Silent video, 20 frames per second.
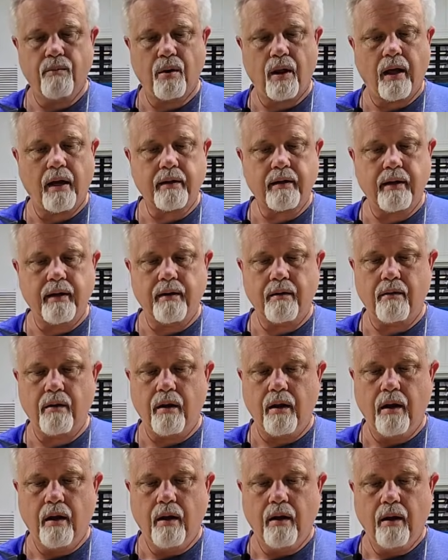blocked
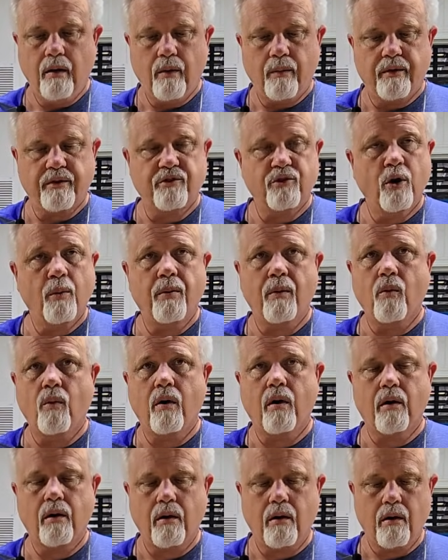it with soap and
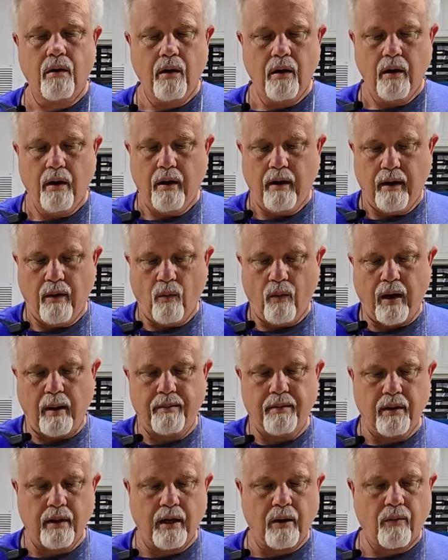water, and
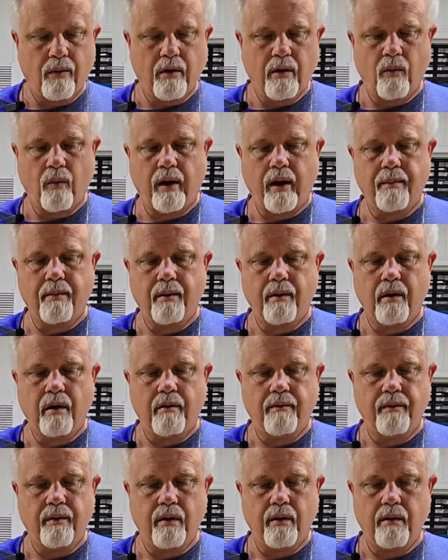wiped it like we were wiping
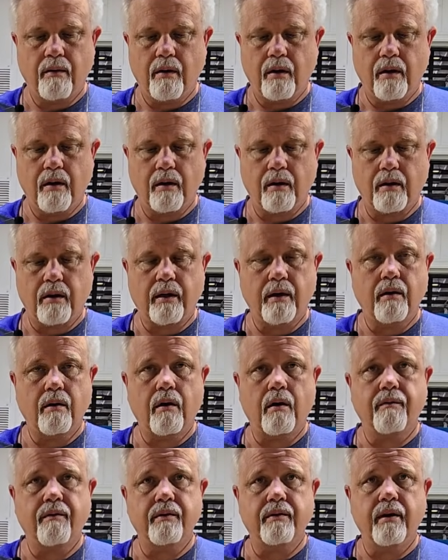off
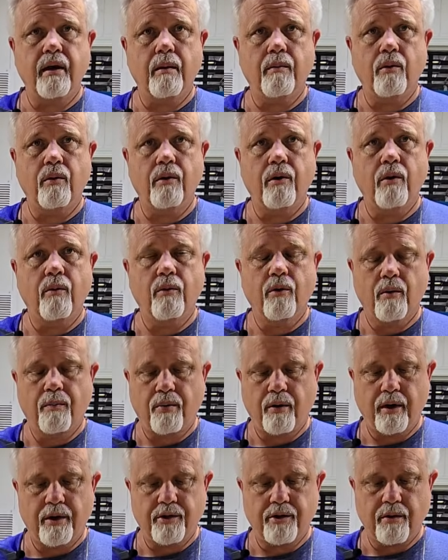cleaning off a table. No real
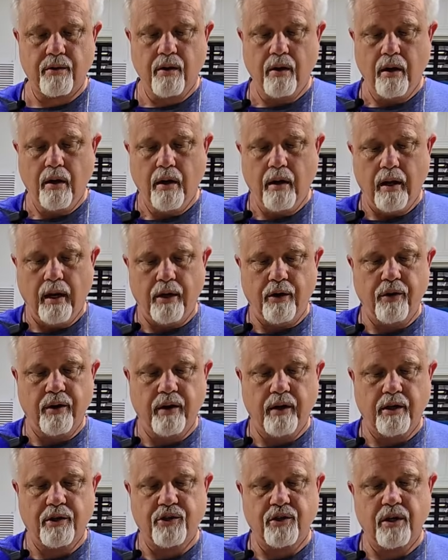pressure, and you
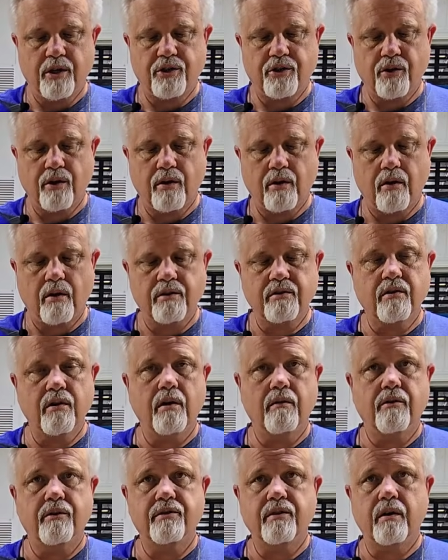can adjust your gloss
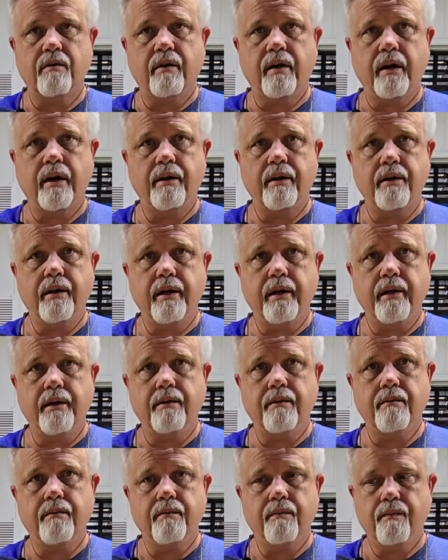levels ever how you need
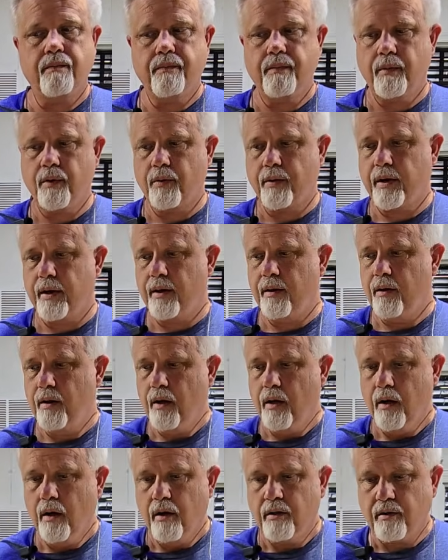it. Okay,
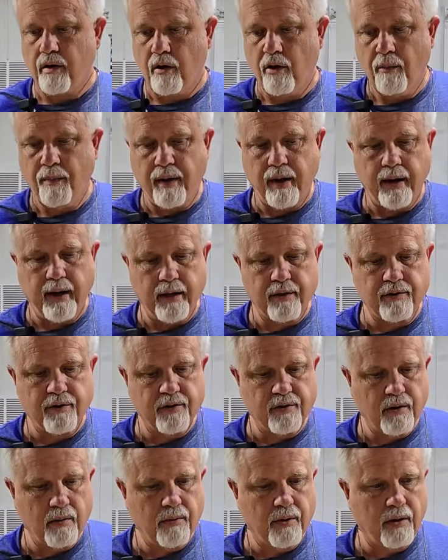so I hope that
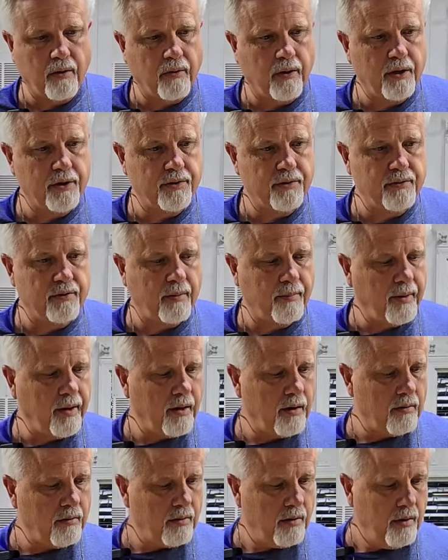answers some of the questions
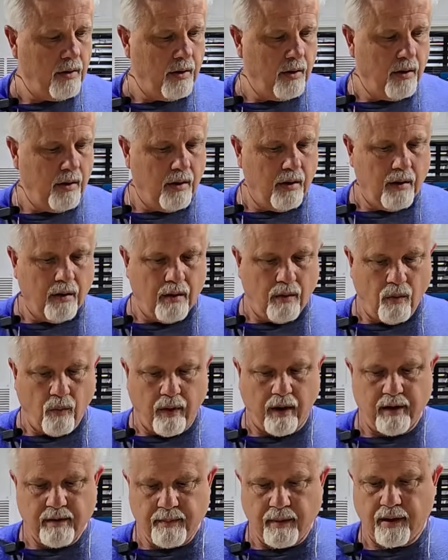about
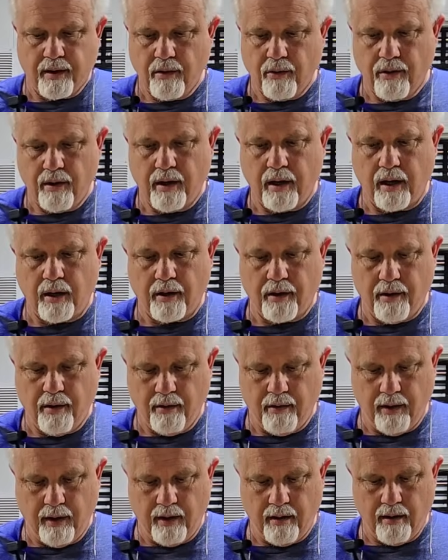why is my coating not
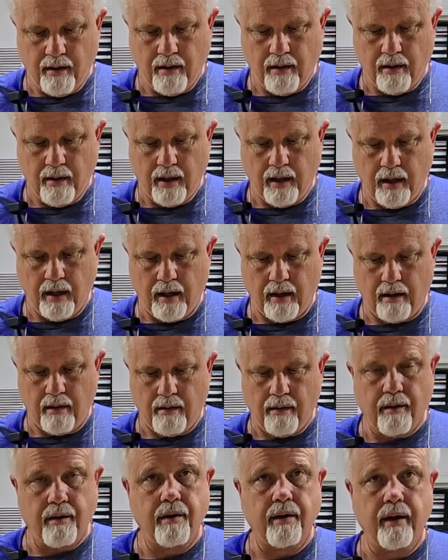curing,
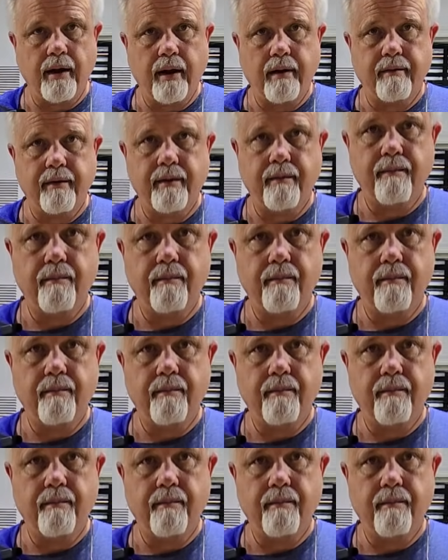and there you have